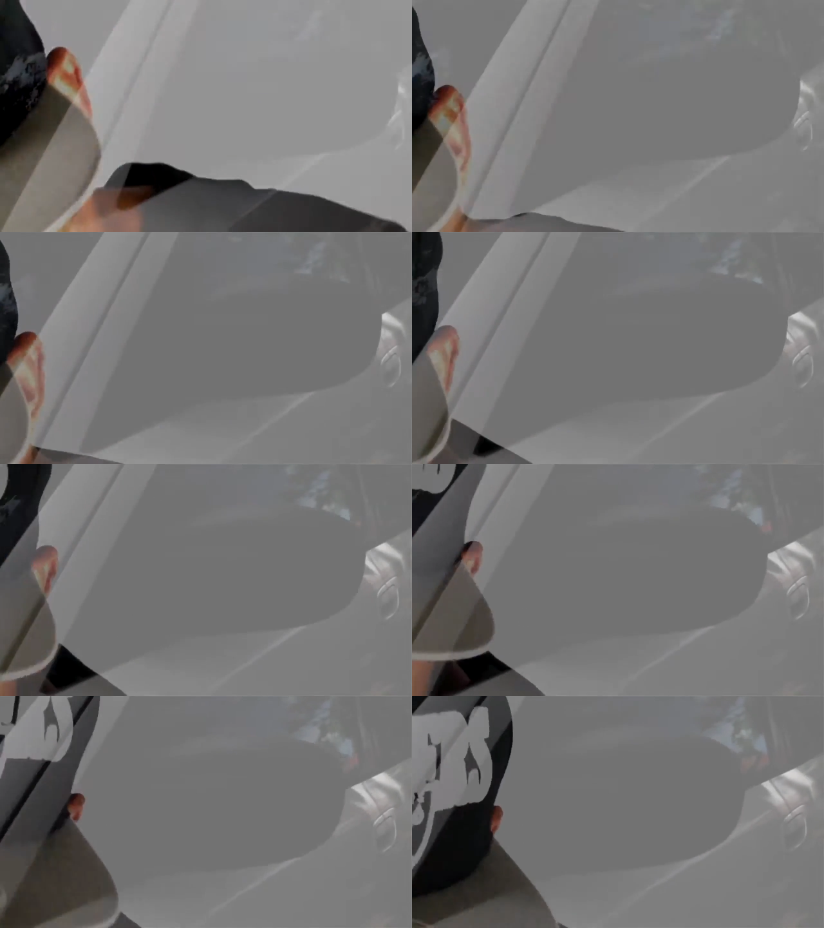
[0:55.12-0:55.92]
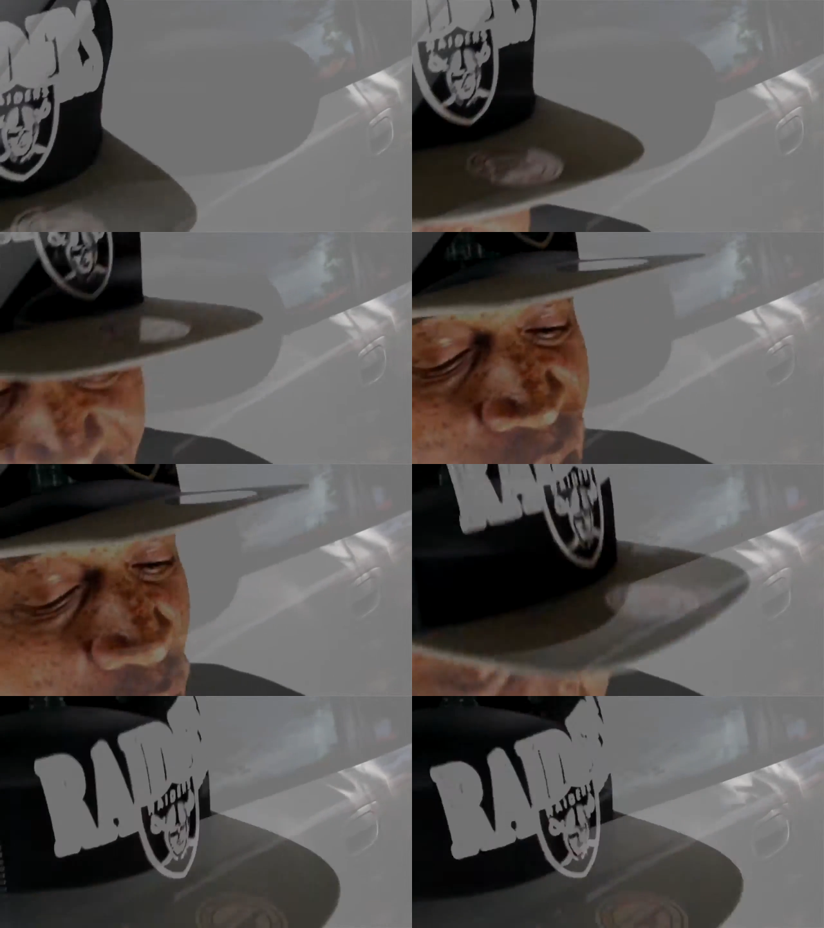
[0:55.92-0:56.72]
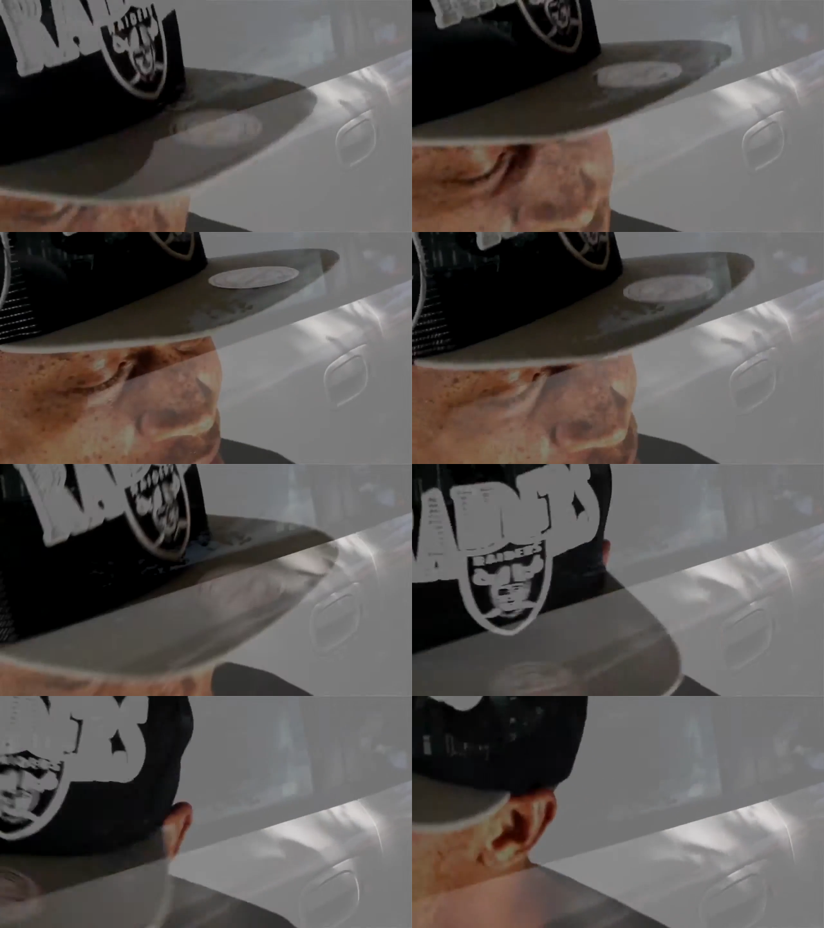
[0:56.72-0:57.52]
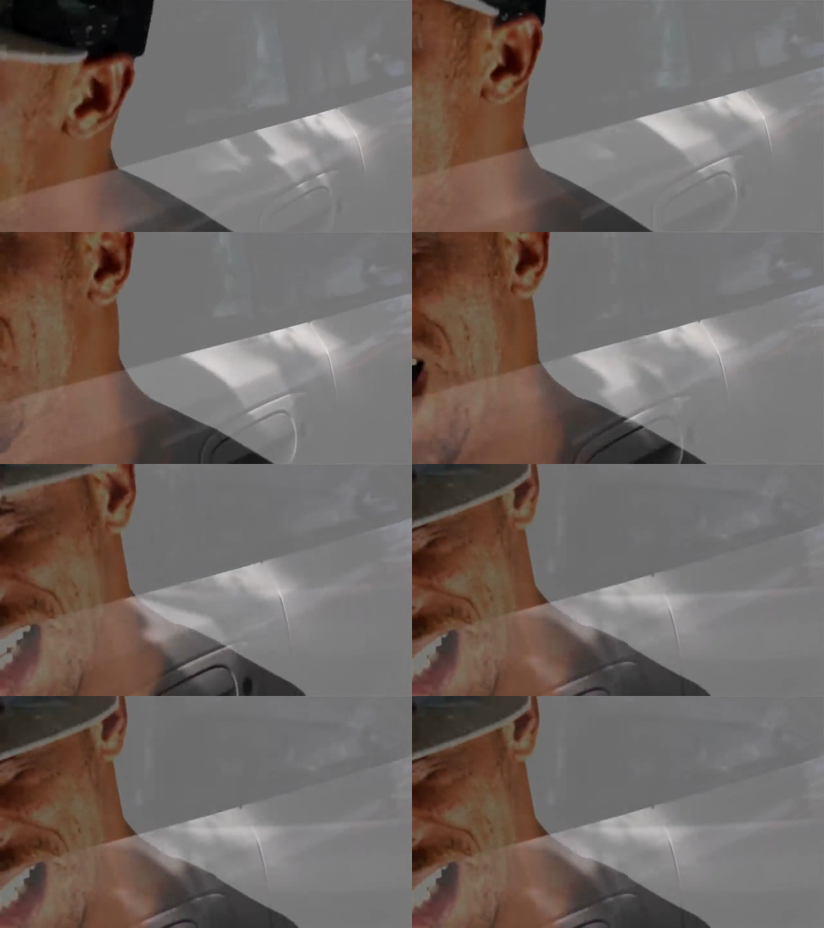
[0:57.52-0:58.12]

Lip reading: [unreadable: no face in view]